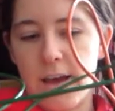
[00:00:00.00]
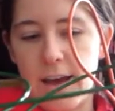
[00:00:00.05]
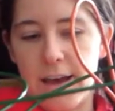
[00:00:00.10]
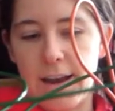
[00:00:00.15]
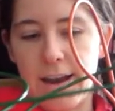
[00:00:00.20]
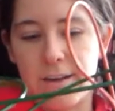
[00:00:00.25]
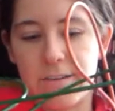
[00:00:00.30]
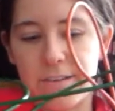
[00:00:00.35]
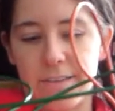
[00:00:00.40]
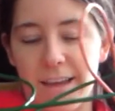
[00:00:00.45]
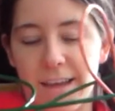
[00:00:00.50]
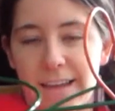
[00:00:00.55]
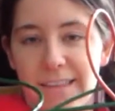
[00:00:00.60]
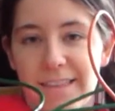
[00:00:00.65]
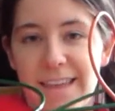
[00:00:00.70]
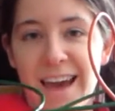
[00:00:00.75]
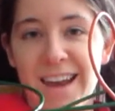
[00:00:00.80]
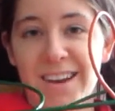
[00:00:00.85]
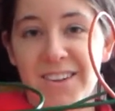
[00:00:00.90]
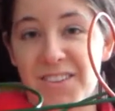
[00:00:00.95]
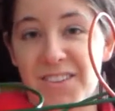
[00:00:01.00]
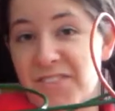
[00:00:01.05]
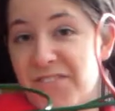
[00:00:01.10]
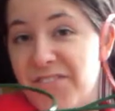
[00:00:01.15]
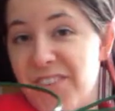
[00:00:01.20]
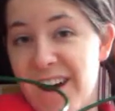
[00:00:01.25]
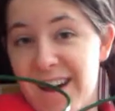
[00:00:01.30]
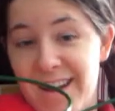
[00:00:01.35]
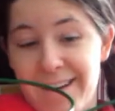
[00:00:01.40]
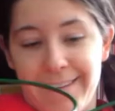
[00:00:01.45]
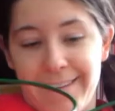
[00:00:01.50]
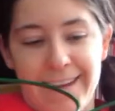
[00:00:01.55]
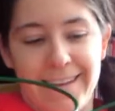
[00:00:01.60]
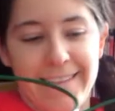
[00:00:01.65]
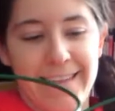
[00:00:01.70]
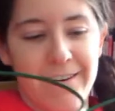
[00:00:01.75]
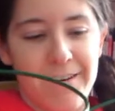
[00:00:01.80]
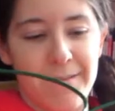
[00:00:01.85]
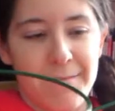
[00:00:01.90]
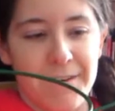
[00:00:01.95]
And I was like, that is fun. Like
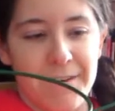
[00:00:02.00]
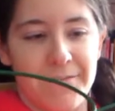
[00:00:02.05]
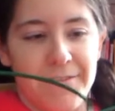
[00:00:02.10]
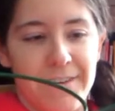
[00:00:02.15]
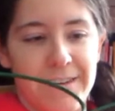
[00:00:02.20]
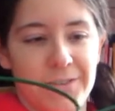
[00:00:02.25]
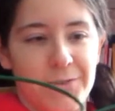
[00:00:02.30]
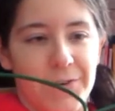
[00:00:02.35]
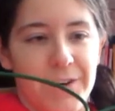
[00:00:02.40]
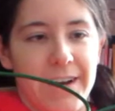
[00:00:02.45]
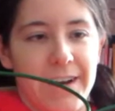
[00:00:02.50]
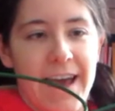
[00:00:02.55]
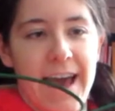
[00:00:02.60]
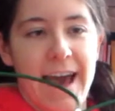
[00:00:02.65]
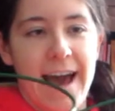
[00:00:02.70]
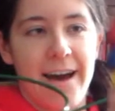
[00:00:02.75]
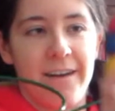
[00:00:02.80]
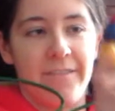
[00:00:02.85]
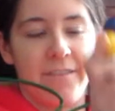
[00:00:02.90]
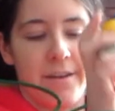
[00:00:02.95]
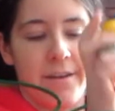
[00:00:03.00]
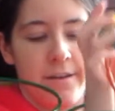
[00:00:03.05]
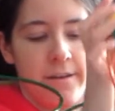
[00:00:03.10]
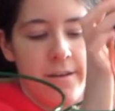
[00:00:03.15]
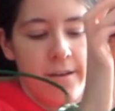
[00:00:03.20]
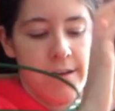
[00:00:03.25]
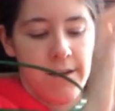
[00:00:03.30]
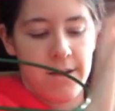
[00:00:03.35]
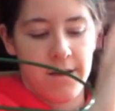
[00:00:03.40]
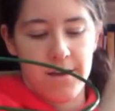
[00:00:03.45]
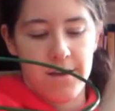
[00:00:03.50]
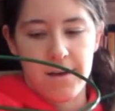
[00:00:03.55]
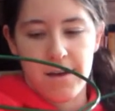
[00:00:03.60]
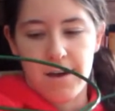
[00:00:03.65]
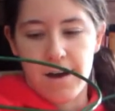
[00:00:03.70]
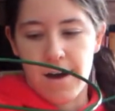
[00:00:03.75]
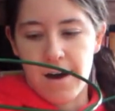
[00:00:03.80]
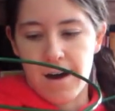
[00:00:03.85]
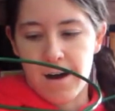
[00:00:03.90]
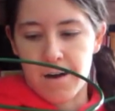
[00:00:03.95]
that would be a fun toy to have and
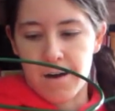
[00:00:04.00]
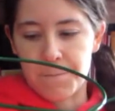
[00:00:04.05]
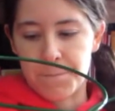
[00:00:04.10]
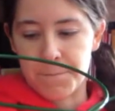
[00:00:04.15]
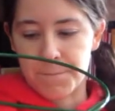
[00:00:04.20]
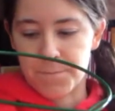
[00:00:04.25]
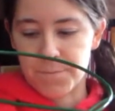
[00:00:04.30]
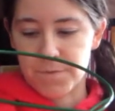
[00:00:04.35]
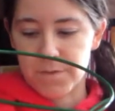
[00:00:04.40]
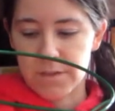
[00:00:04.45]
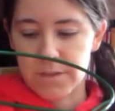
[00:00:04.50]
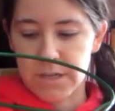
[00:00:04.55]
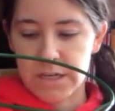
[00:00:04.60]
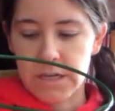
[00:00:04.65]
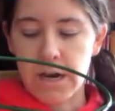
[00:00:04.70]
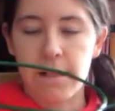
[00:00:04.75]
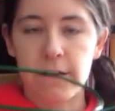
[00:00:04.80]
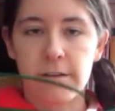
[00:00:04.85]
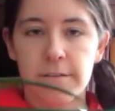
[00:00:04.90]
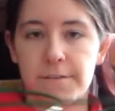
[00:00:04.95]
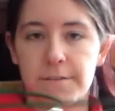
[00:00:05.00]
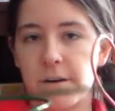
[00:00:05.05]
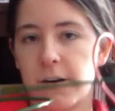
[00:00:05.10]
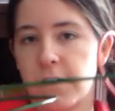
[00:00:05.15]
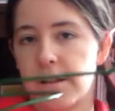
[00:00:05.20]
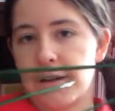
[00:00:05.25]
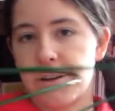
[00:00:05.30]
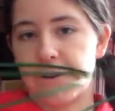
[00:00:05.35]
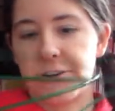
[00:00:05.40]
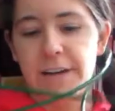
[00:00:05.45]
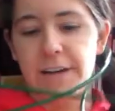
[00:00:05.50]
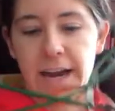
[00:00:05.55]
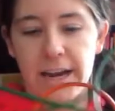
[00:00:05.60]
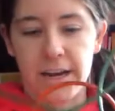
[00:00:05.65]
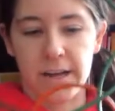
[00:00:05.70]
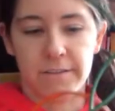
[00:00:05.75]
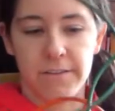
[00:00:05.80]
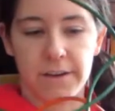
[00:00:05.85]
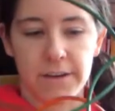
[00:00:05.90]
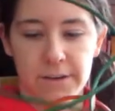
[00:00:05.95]
um, colorful and
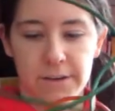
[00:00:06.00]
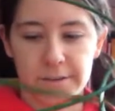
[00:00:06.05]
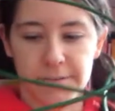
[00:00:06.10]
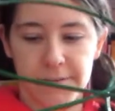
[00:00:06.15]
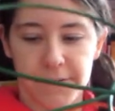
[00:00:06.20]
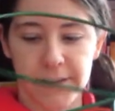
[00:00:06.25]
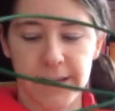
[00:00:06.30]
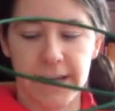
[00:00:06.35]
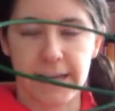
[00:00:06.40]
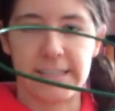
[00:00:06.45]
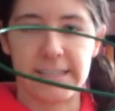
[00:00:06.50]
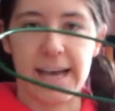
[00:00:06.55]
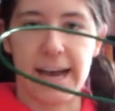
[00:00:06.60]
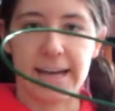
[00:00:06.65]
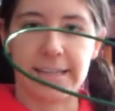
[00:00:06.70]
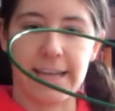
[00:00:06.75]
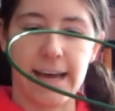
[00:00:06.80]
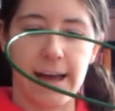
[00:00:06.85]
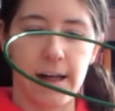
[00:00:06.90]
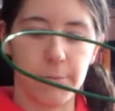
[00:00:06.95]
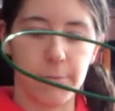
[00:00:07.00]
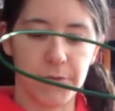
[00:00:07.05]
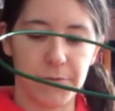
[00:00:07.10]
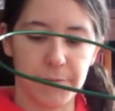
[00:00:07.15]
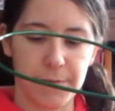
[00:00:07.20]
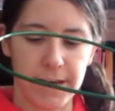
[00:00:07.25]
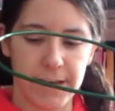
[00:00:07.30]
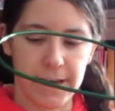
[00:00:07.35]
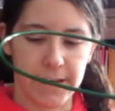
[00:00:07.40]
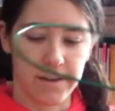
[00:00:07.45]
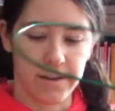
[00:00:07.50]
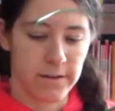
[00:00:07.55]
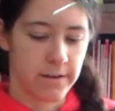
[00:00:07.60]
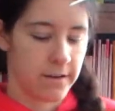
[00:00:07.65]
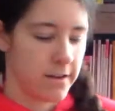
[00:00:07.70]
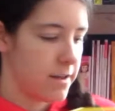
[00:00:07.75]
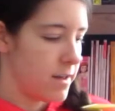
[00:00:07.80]
creative and good for like tactile movement. And,